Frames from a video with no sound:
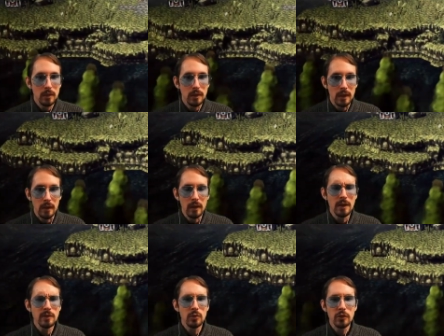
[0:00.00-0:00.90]
Okay,
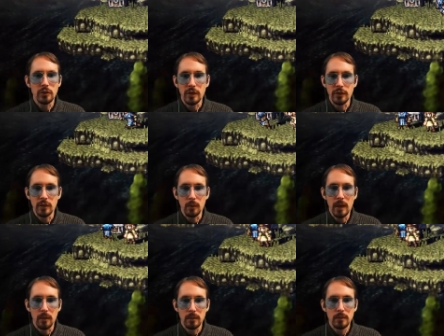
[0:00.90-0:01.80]
lots of treasure chests here,
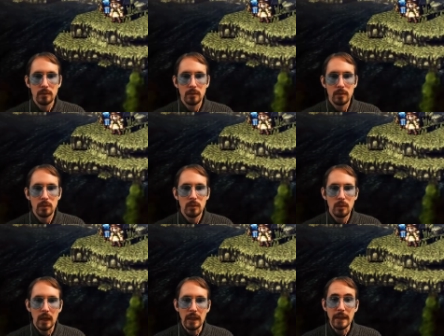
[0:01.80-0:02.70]
wow.
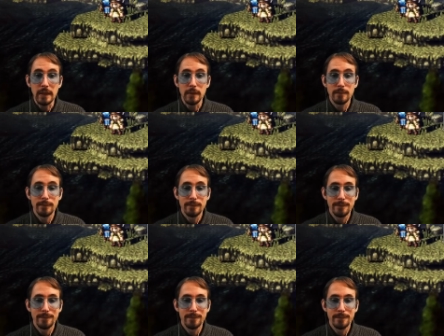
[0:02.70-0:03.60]
I like it.
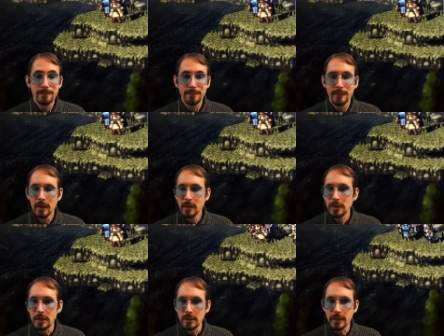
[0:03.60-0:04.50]

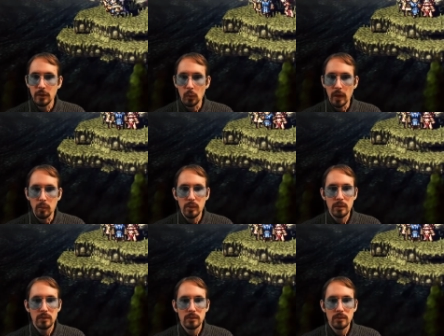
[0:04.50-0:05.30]
Healing Grip.